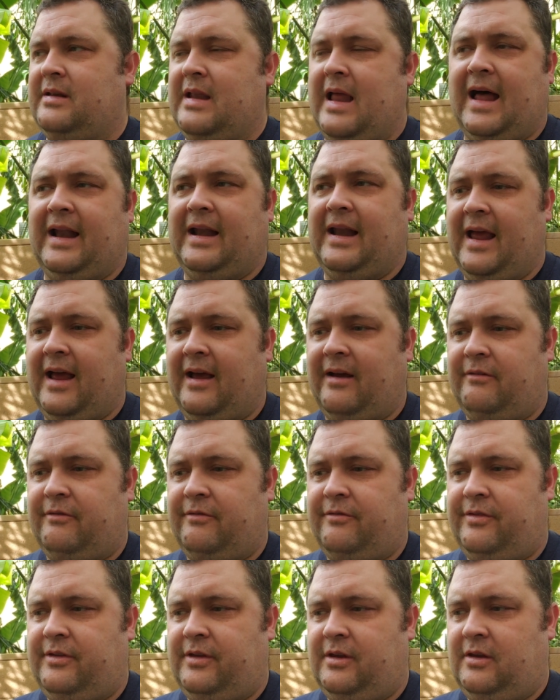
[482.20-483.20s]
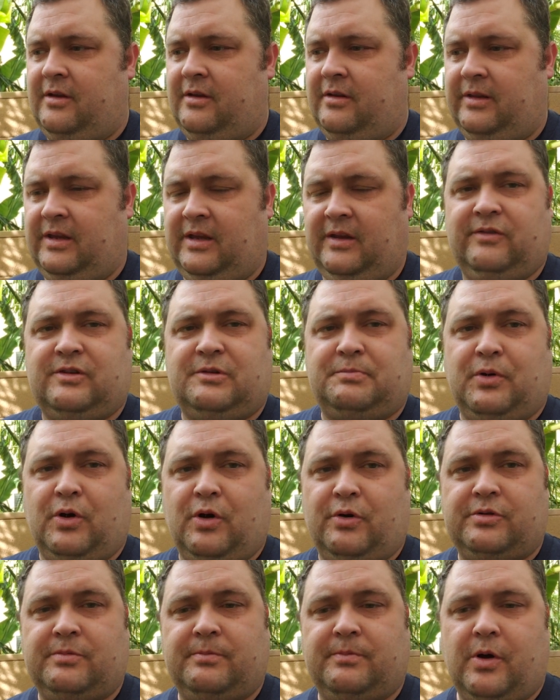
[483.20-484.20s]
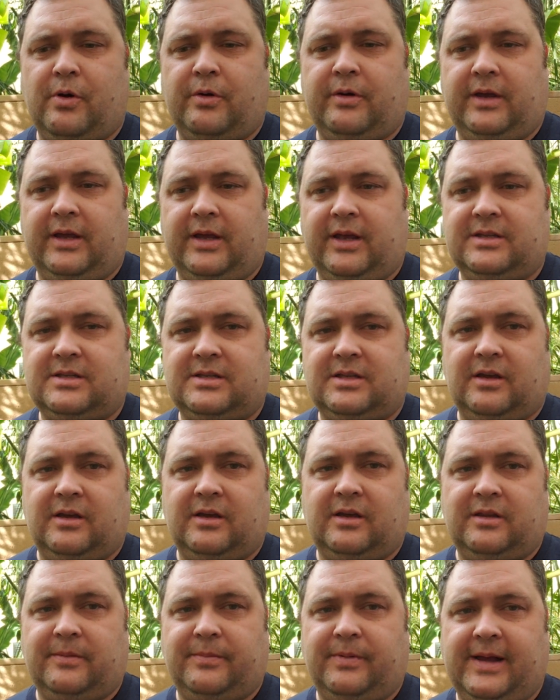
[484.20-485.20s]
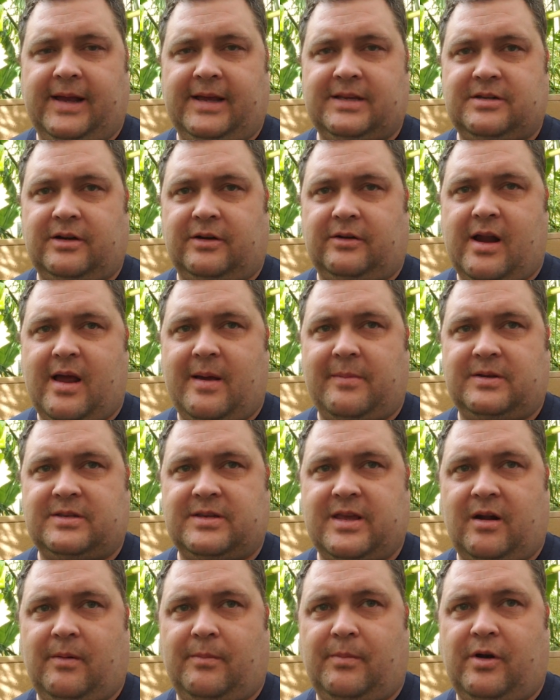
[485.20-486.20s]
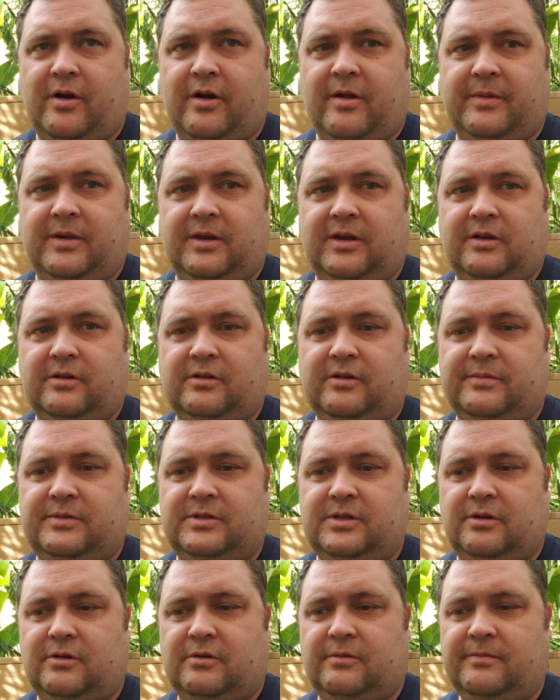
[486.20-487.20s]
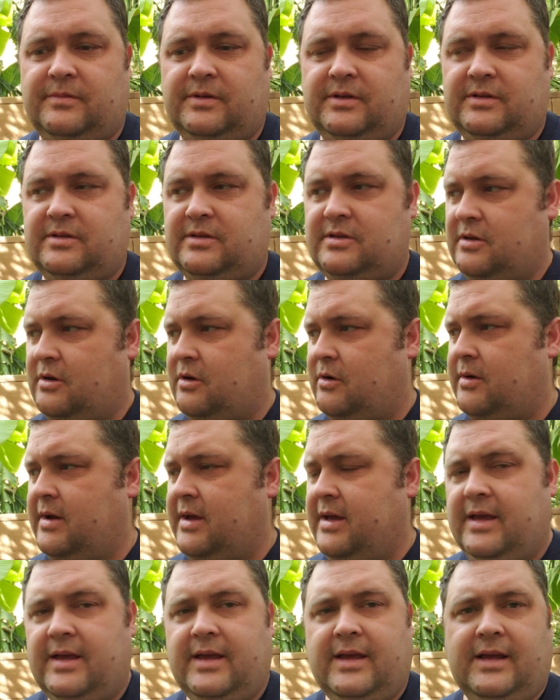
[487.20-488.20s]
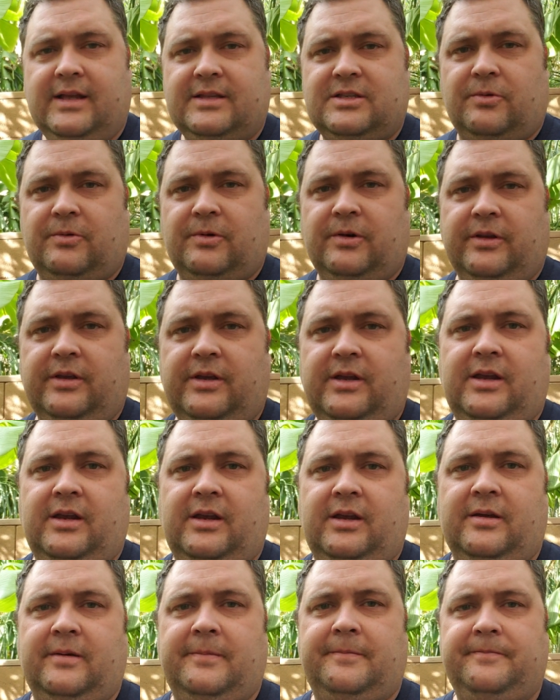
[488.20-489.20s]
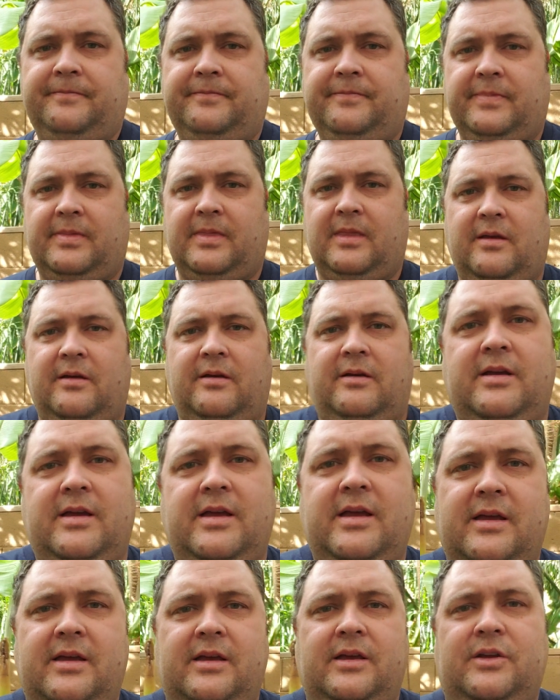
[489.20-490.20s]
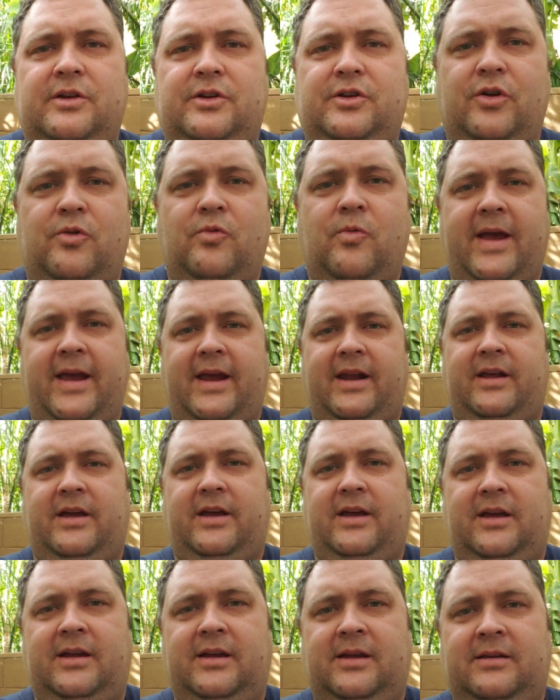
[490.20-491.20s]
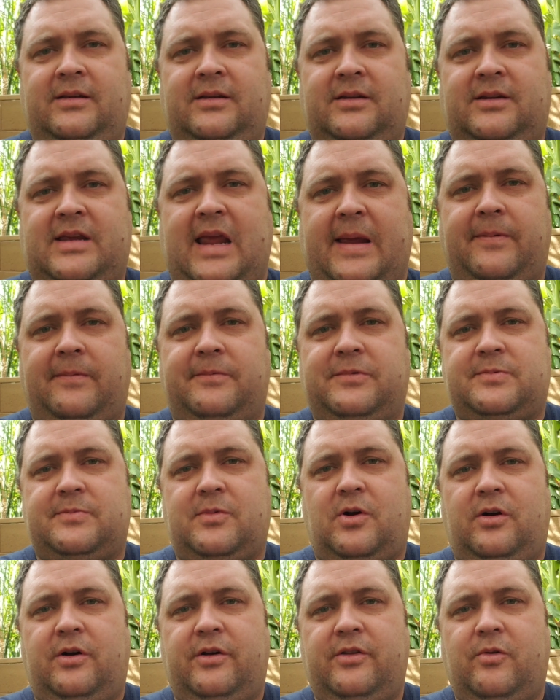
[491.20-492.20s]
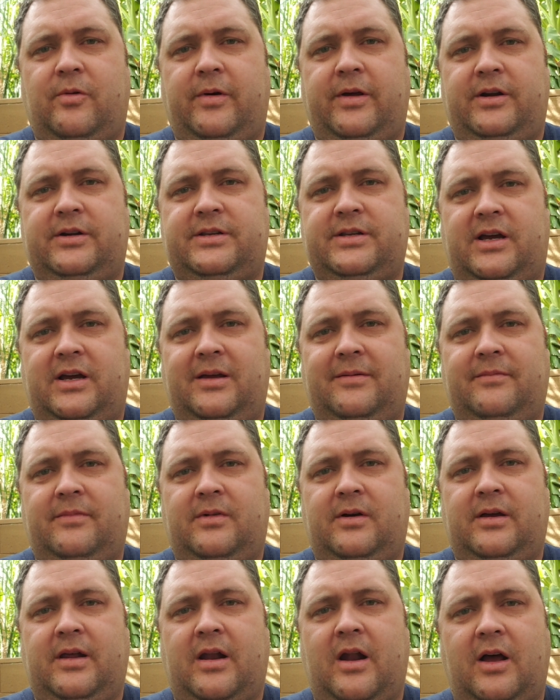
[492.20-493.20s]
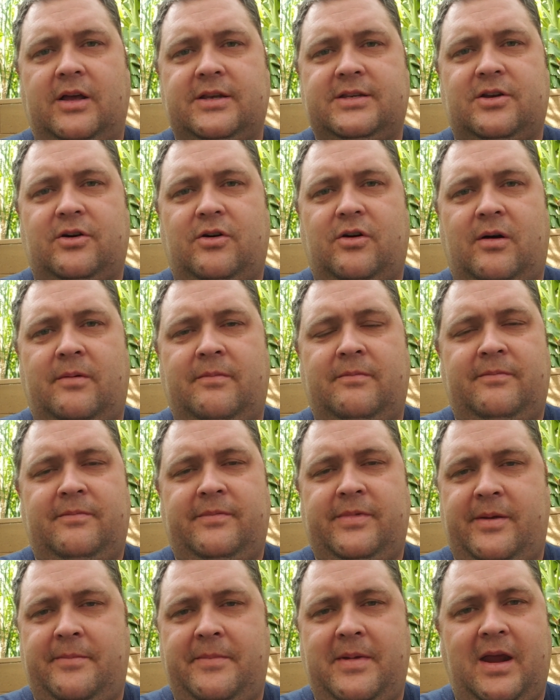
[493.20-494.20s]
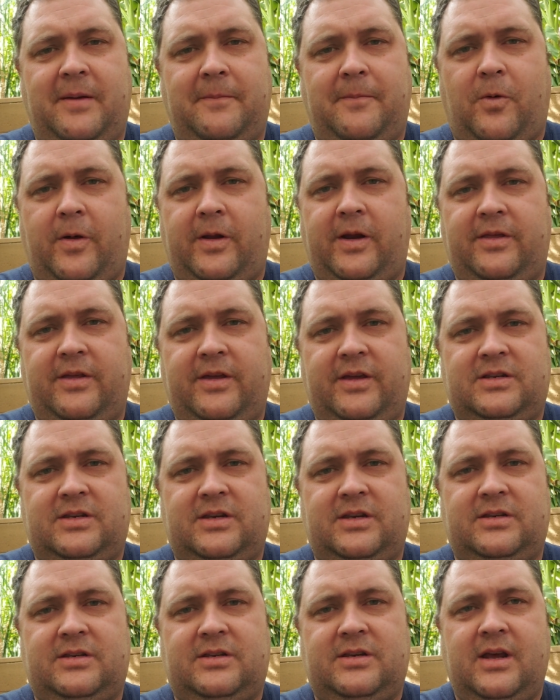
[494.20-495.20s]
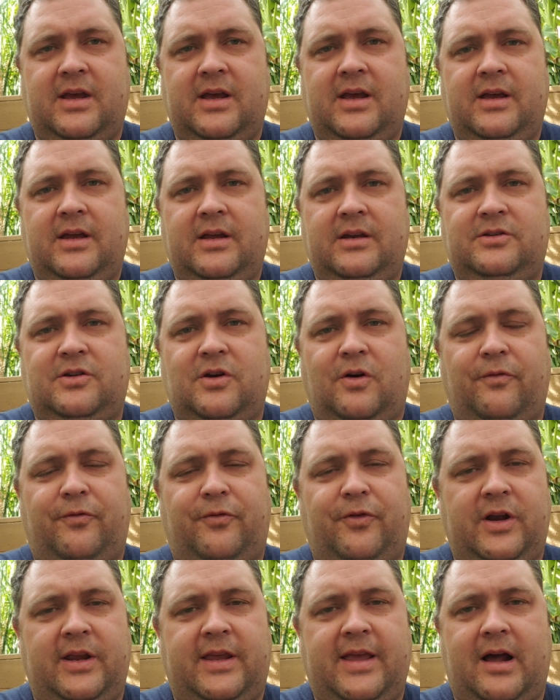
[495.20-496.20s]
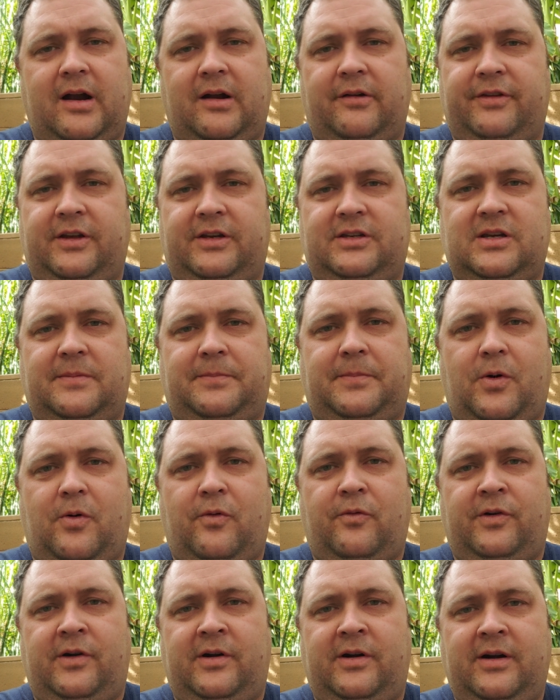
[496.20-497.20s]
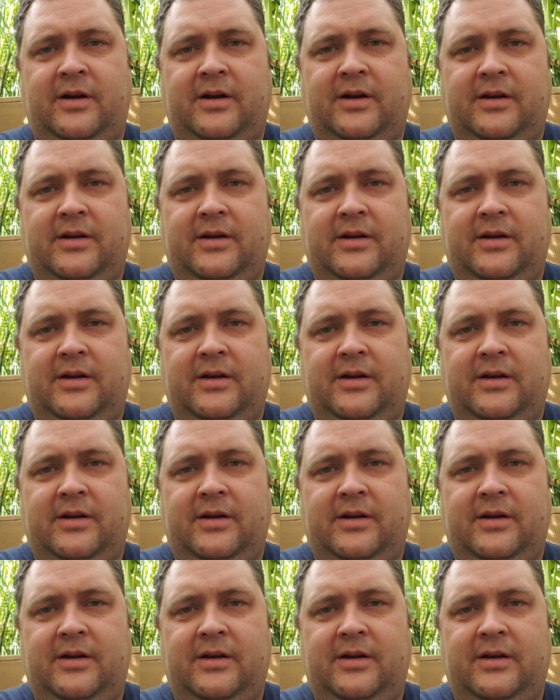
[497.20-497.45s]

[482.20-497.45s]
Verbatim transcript: not have the leaves poke, poke against the, the plastic wrap because that'll burn them and kill them too. So it's a really good way to keep them small in the wintertime. And also uh, the main point of this is don't freak out if they tip over.